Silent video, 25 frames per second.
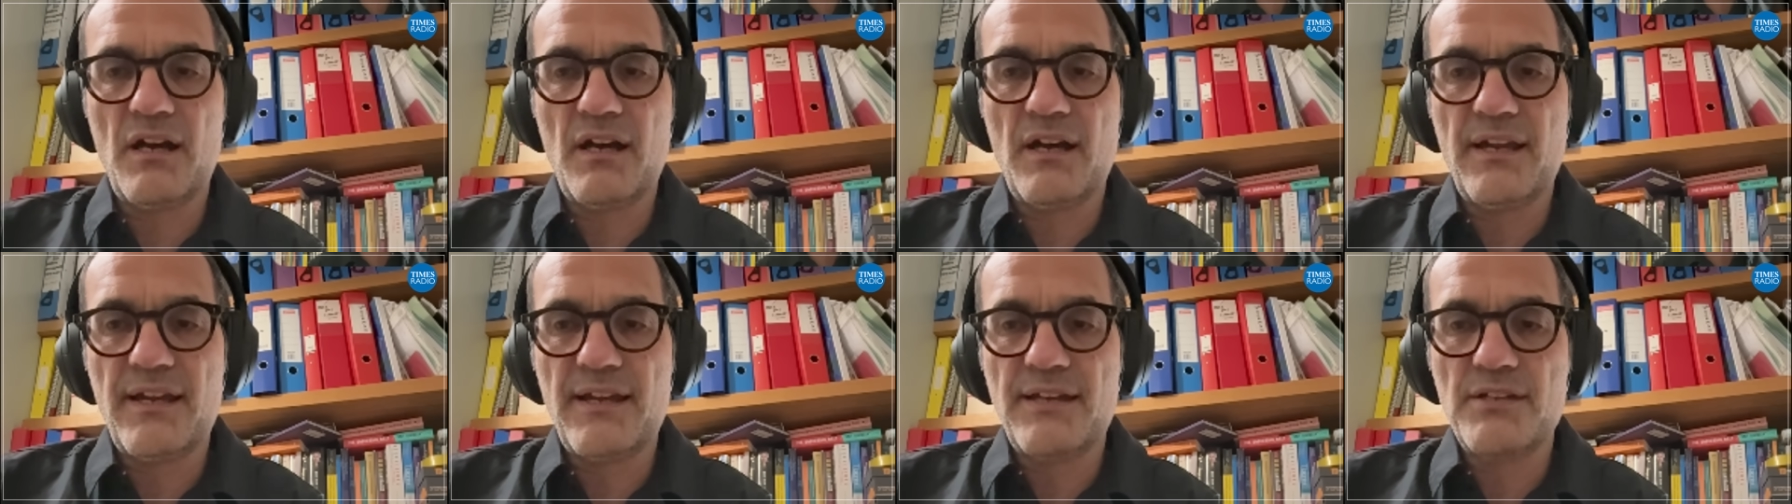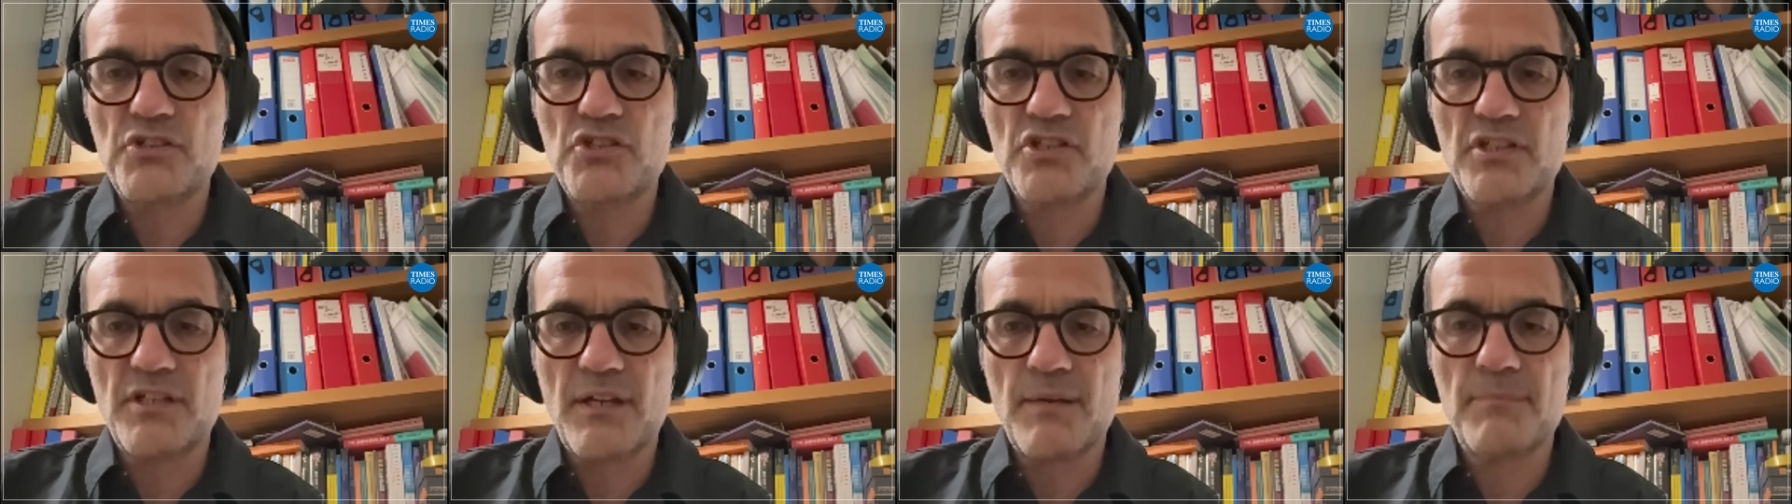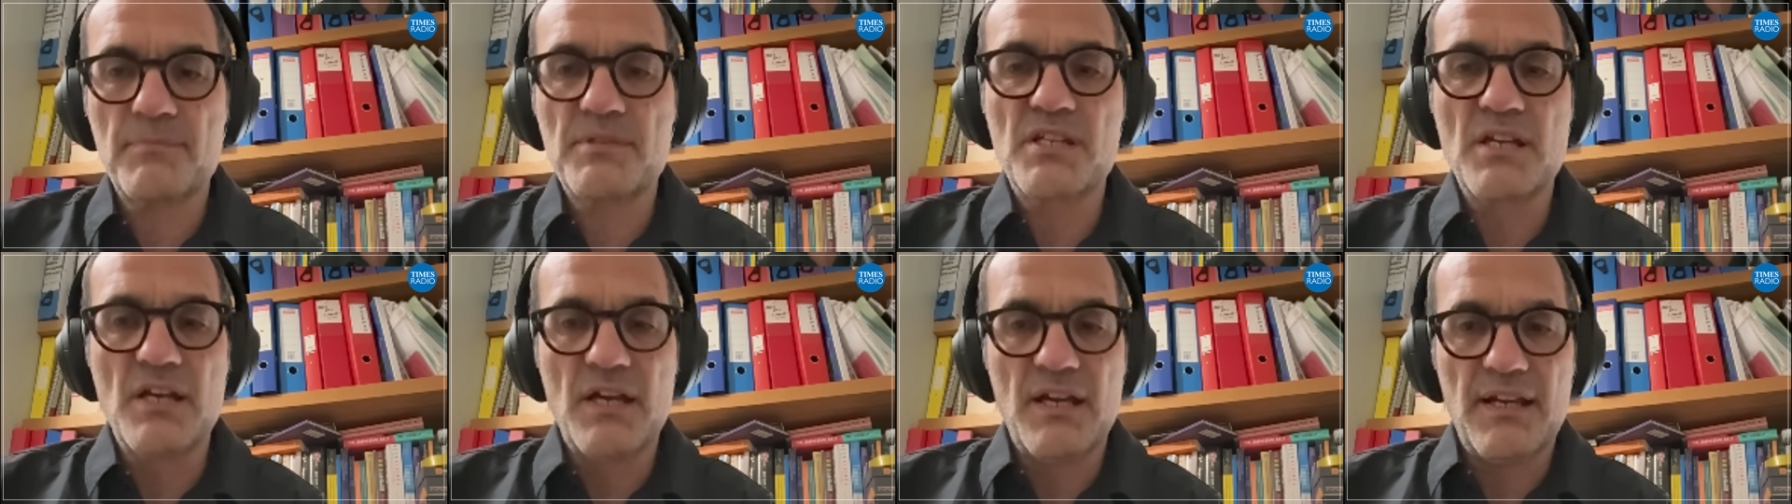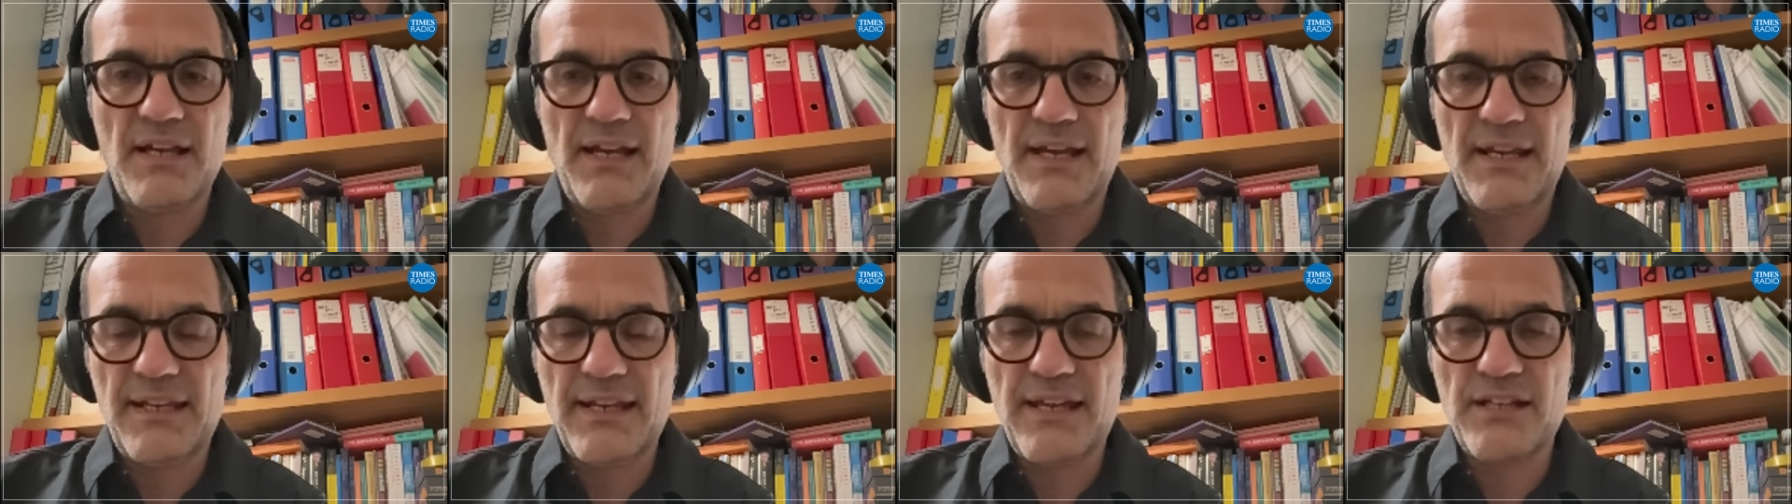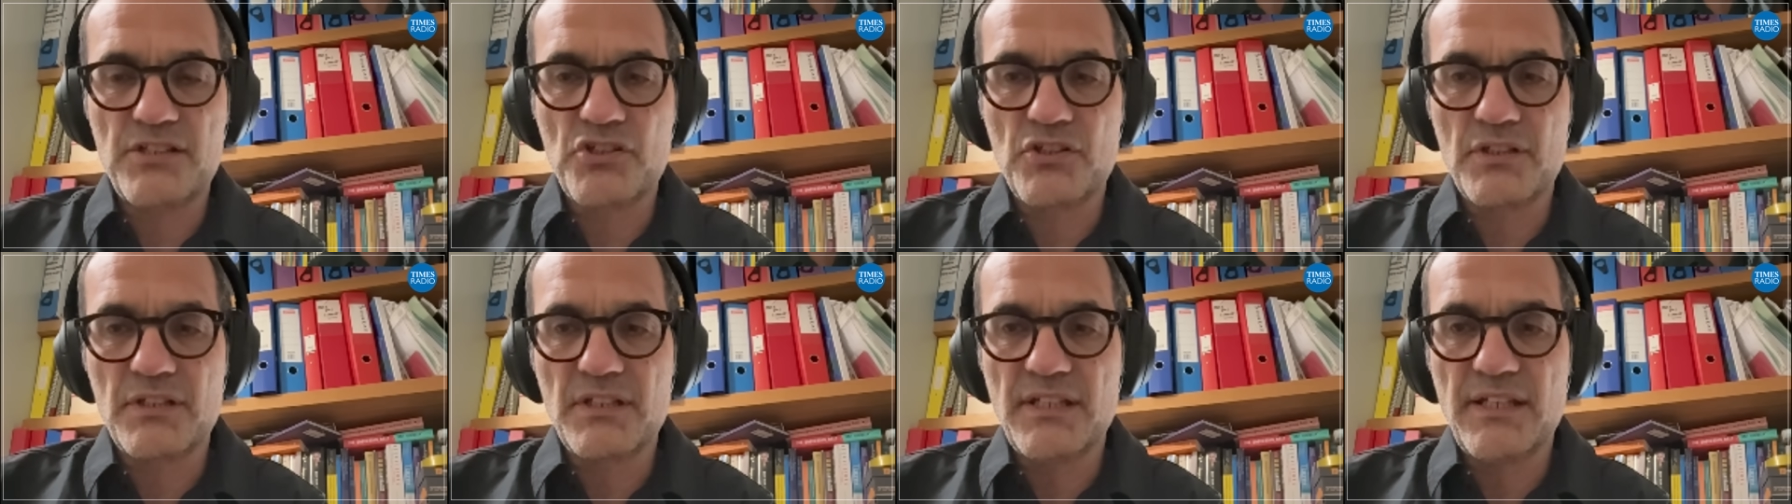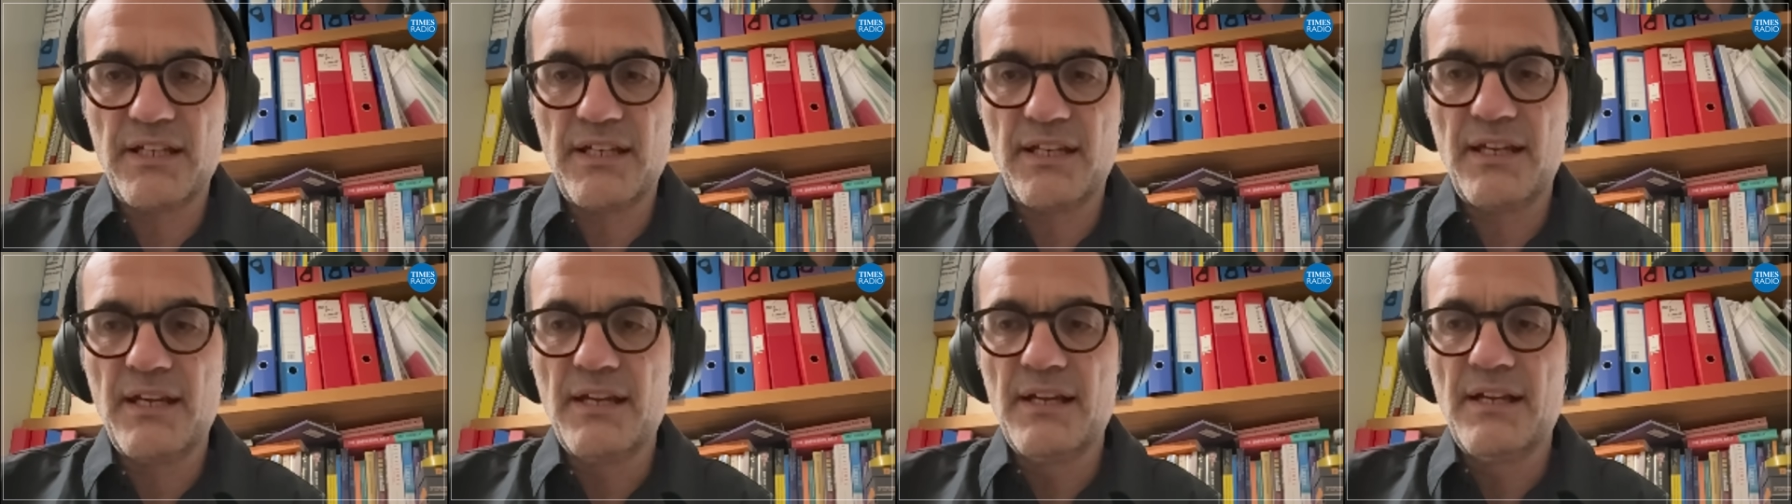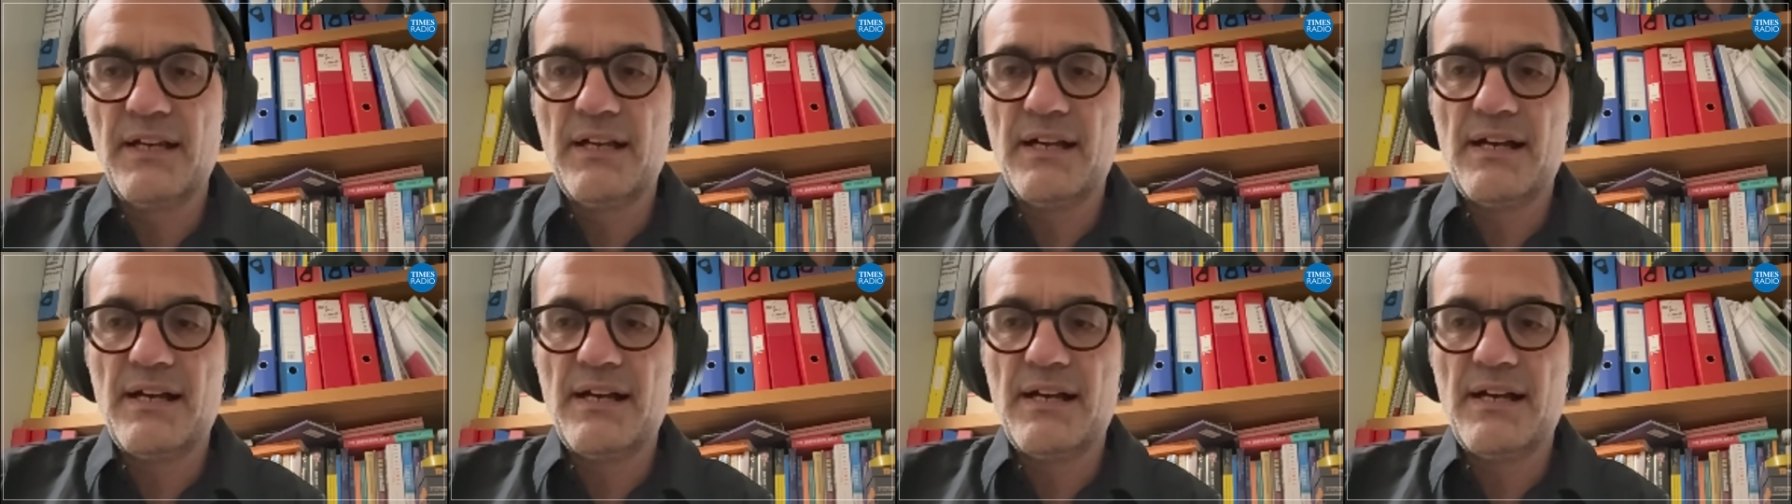high end chips allegedly.